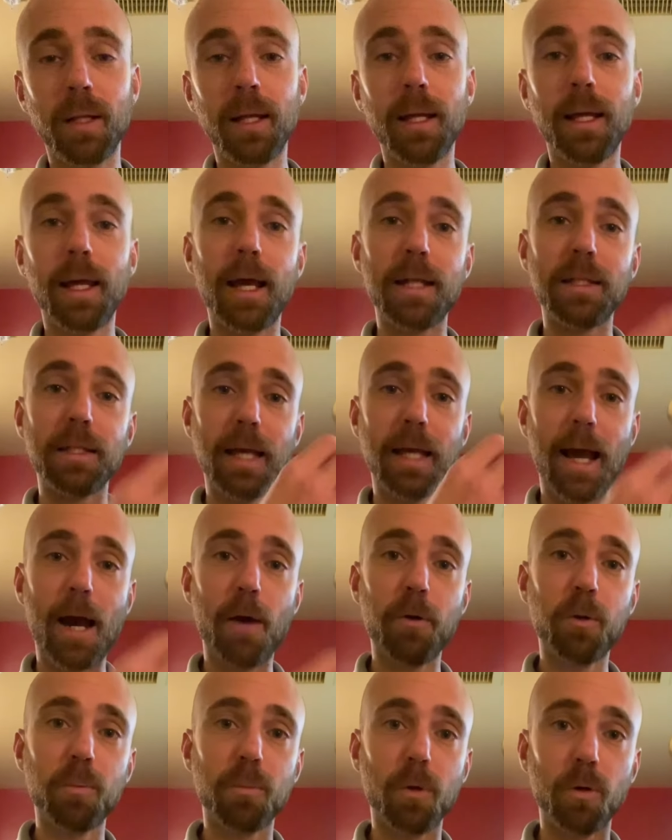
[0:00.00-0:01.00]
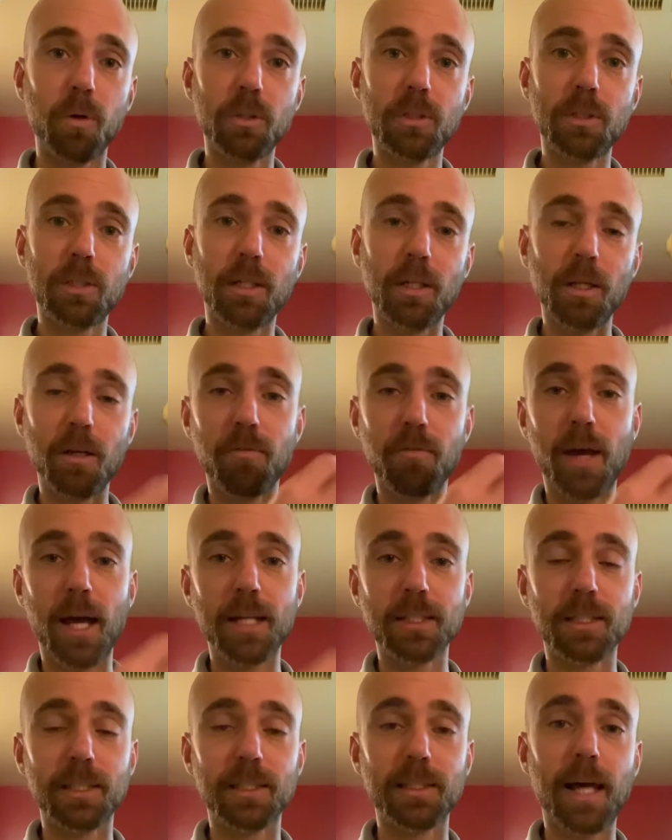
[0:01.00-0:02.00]
And the outermost,
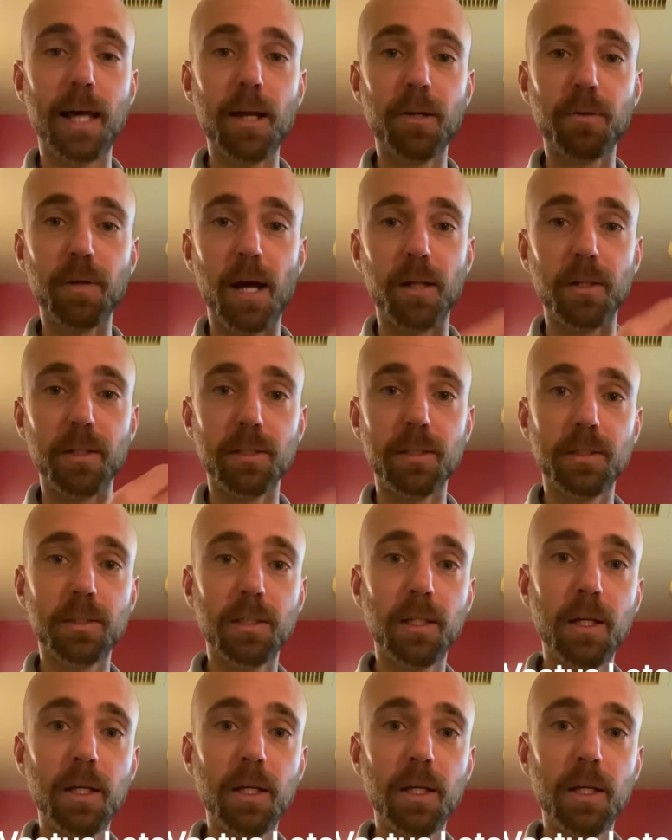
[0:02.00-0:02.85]
vastus lateralis,